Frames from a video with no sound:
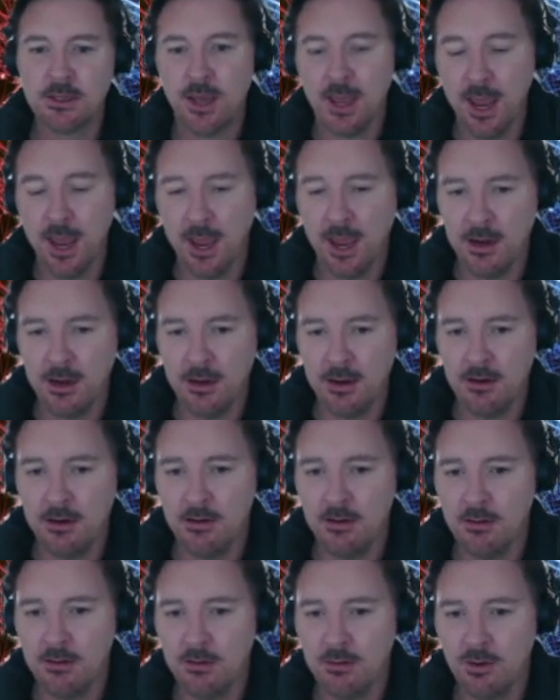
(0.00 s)

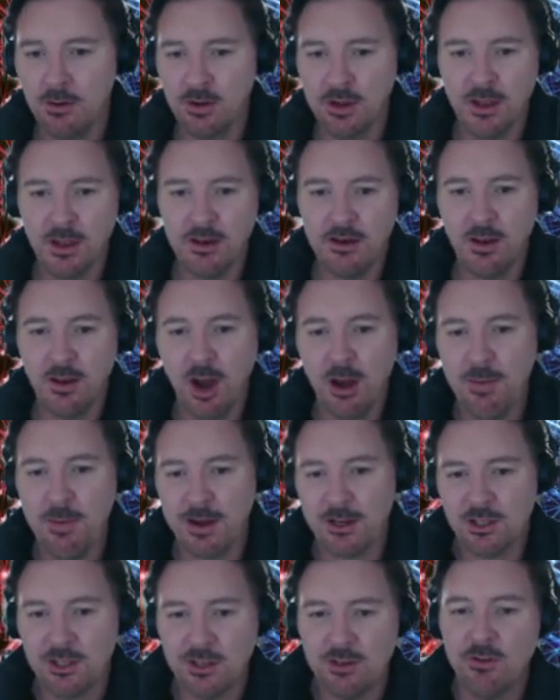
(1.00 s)
And I'm
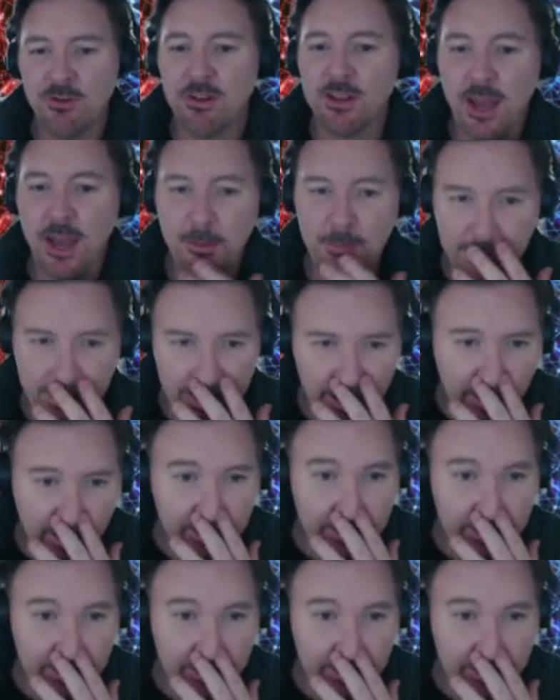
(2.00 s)
actually really happy now.